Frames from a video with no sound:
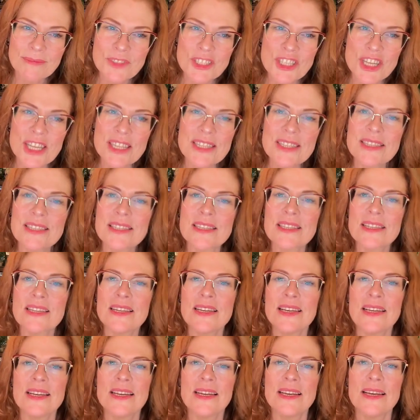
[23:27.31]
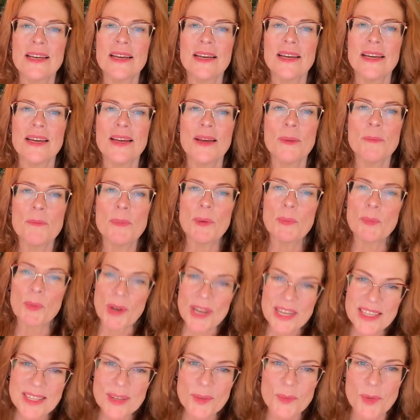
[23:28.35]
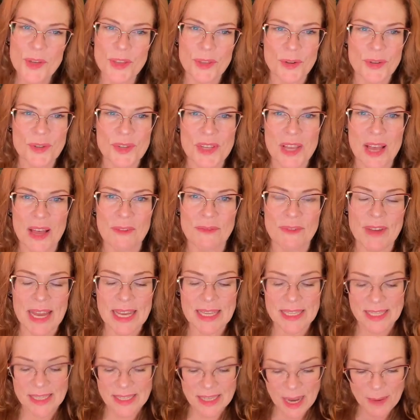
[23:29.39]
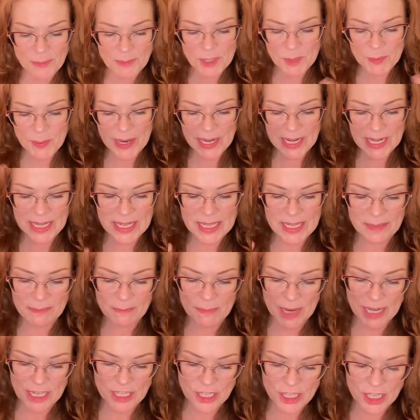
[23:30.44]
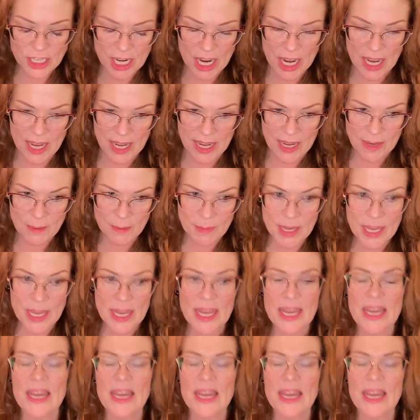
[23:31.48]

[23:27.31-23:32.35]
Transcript: Just be present with yourself and stop spending as much time